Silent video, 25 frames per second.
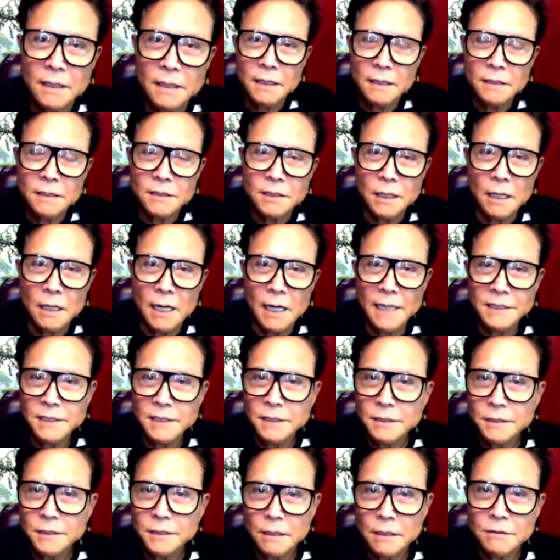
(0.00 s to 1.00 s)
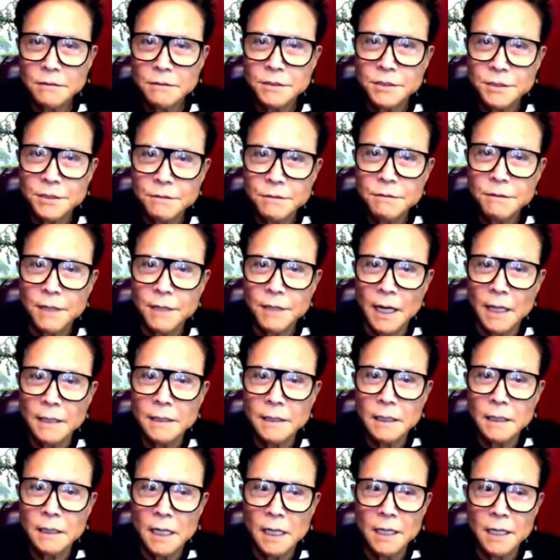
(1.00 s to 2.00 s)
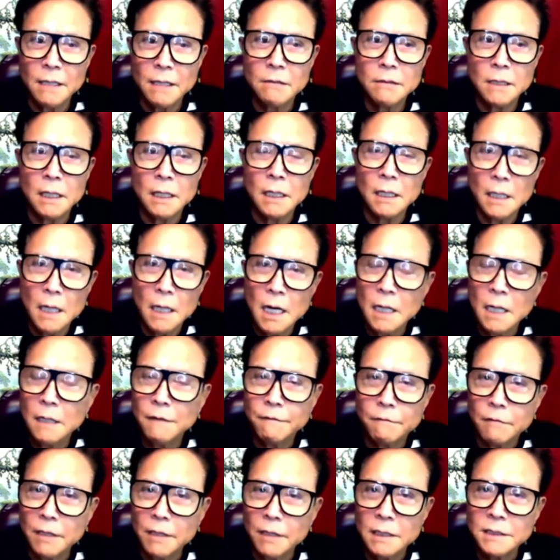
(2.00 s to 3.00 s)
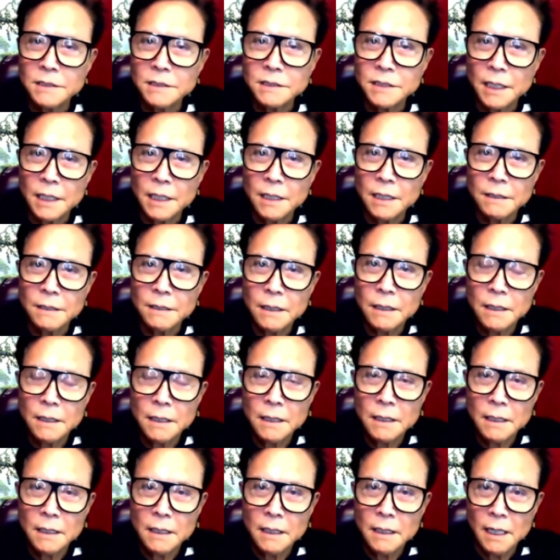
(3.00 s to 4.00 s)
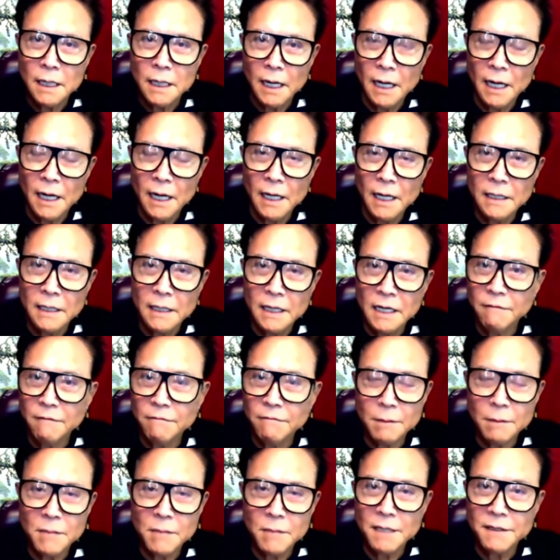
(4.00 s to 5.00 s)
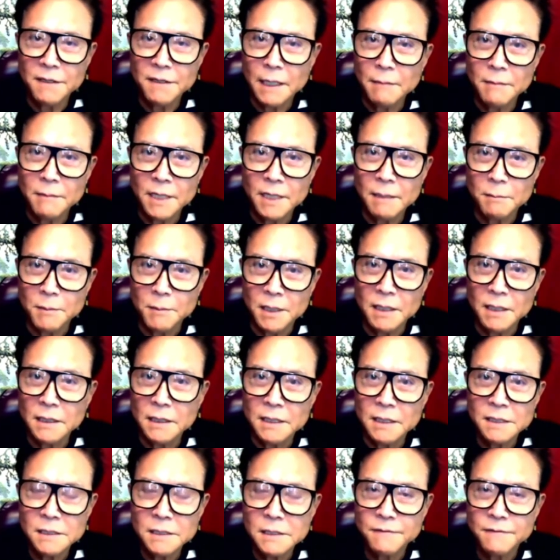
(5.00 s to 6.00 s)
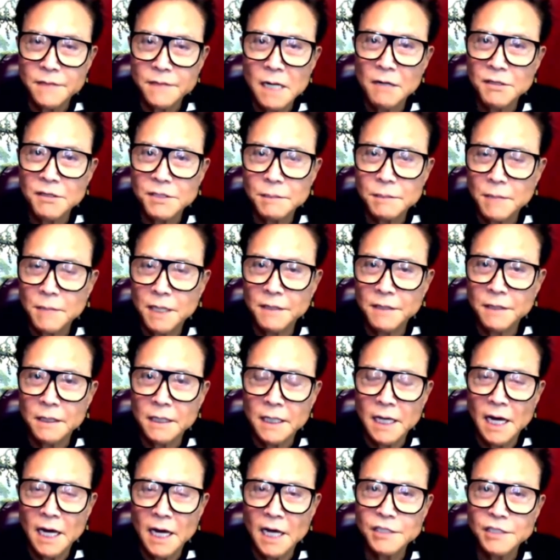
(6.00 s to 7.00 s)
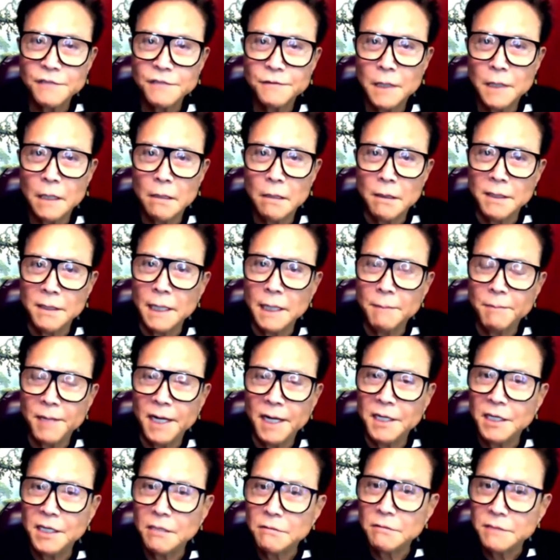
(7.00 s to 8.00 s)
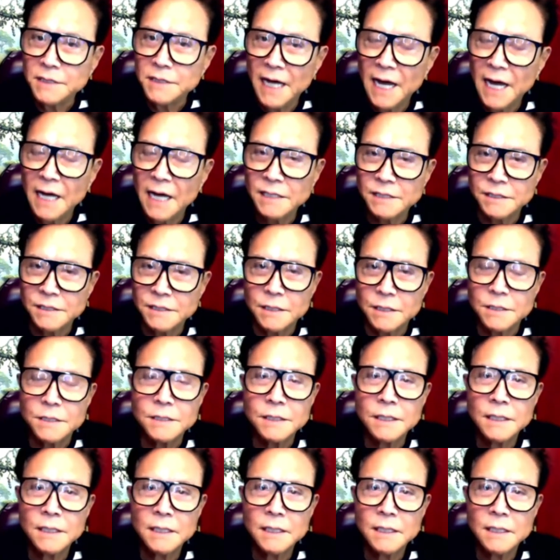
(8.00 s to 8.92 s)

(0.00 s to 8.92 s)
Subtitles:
So I just don't do that. I own a lot of real estate. And every month I make millions of dollars a month in cash flow and I pay no taxes